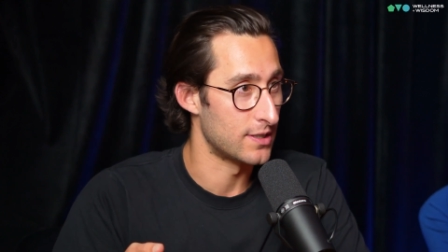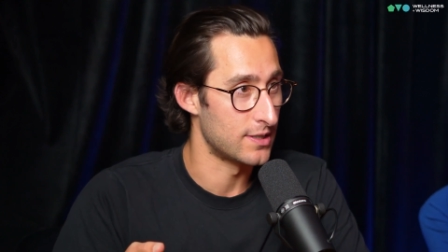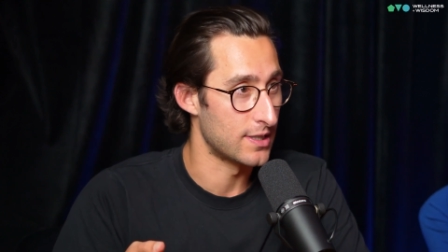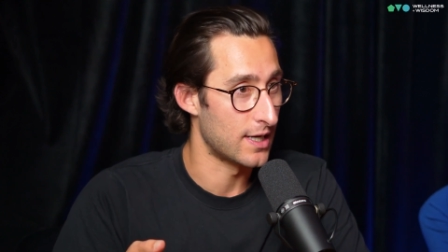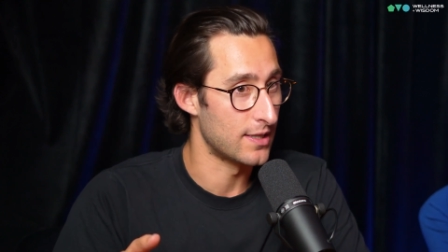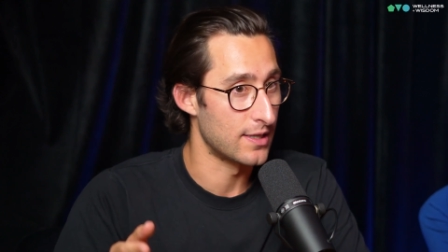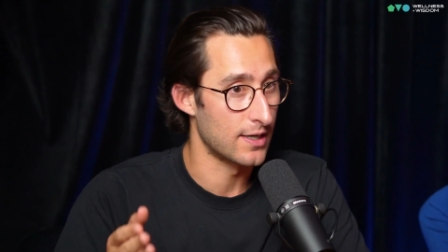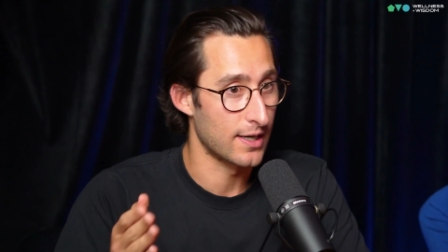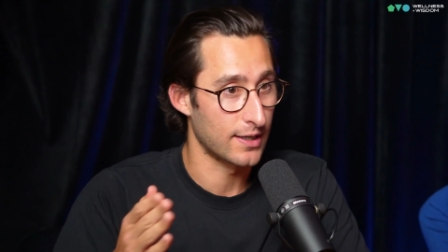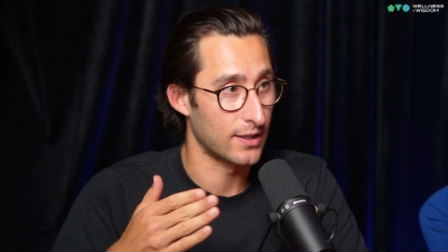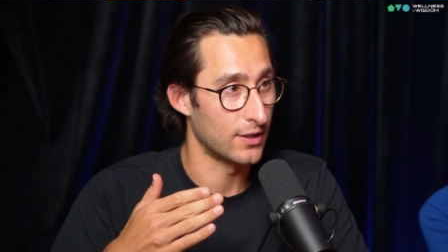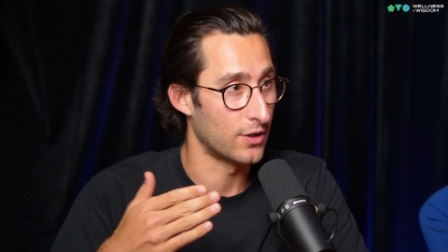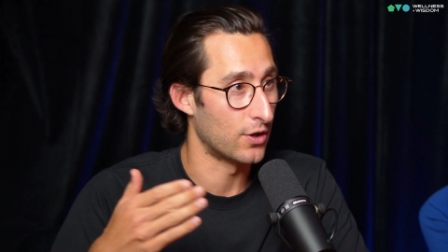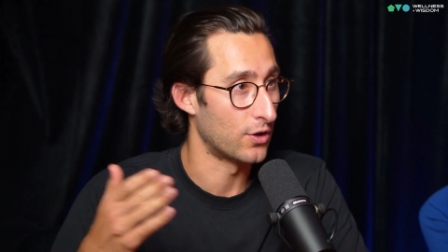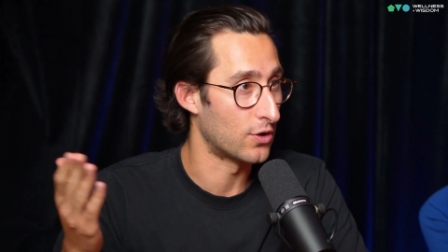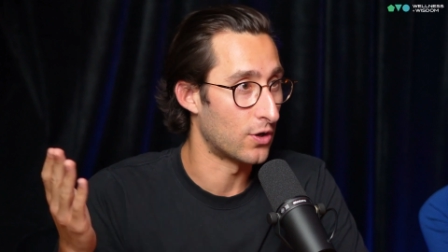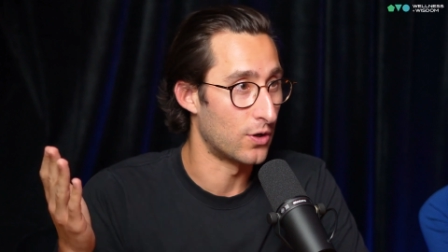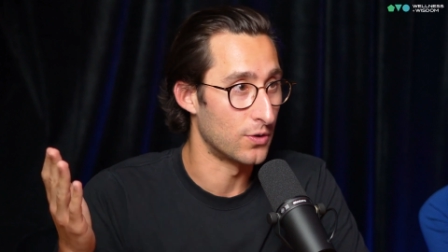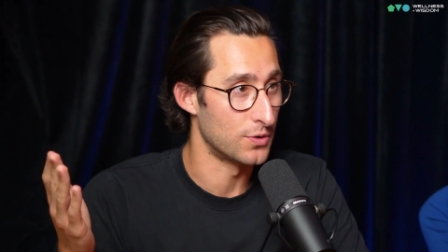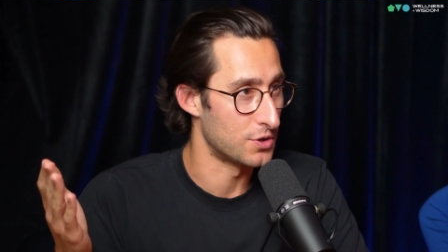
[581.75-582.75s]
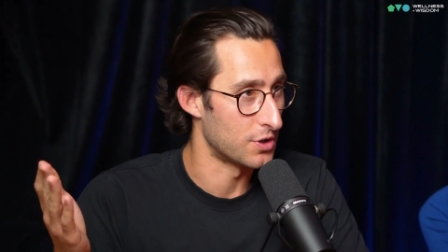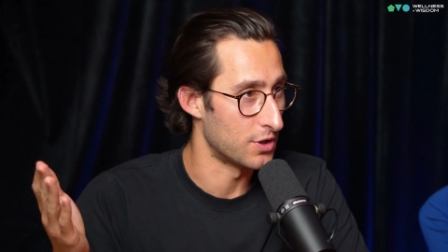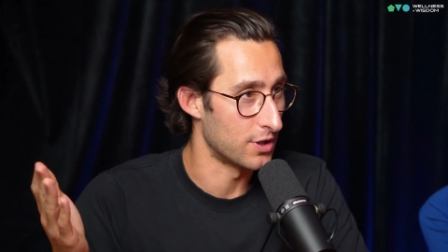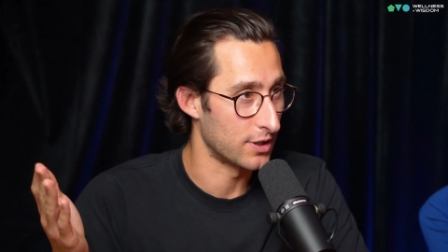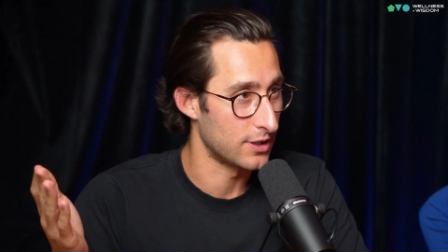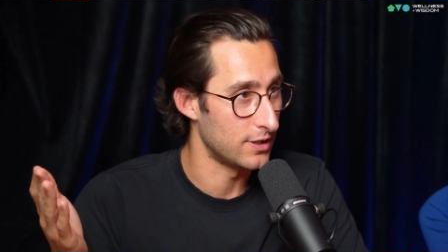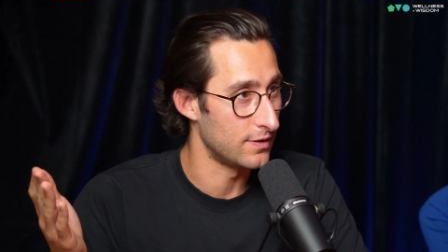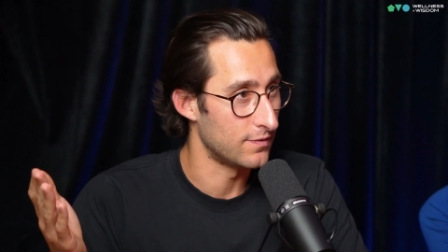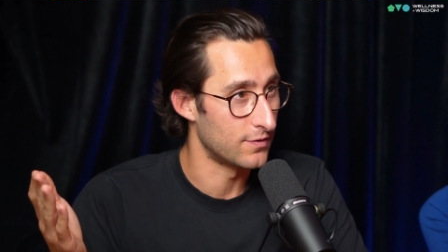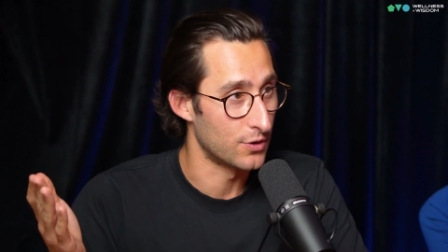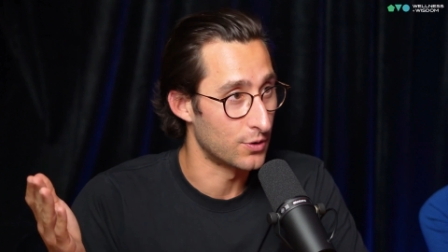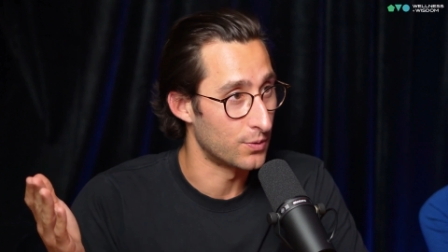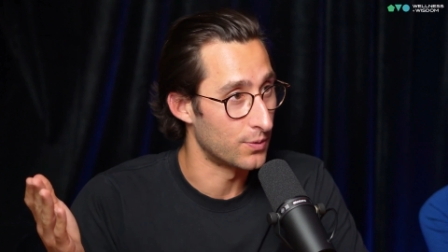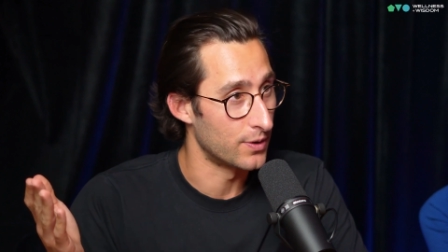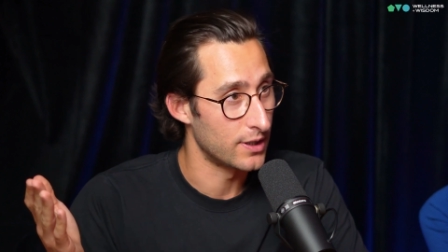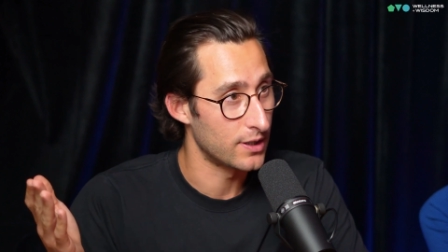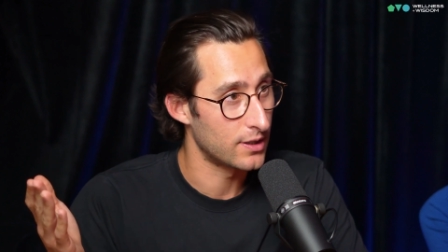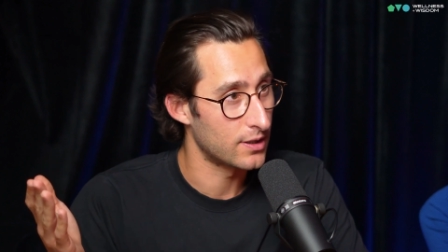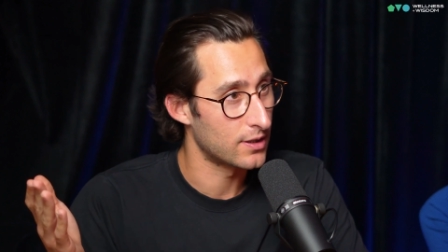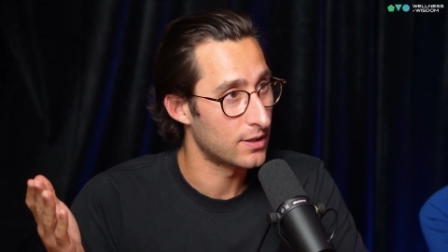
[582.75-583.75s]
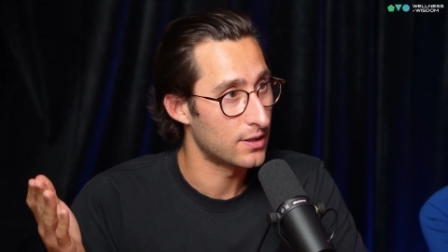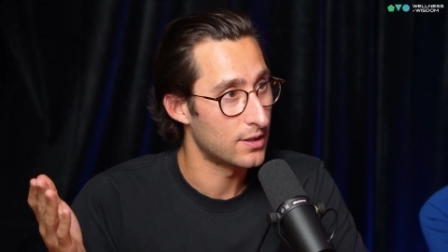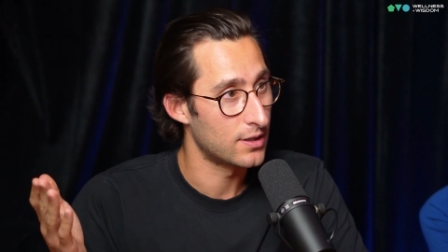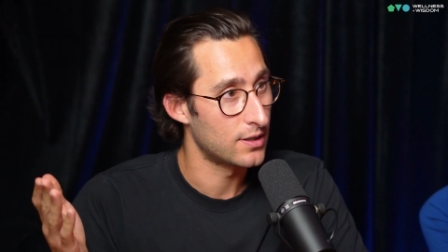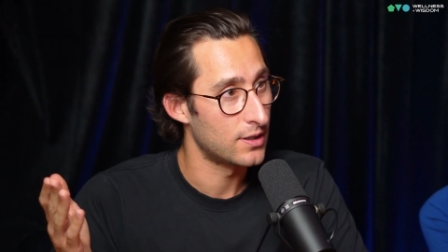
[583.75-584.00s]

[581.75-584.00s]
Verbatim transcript: a day and then I can go cold turkey for a week.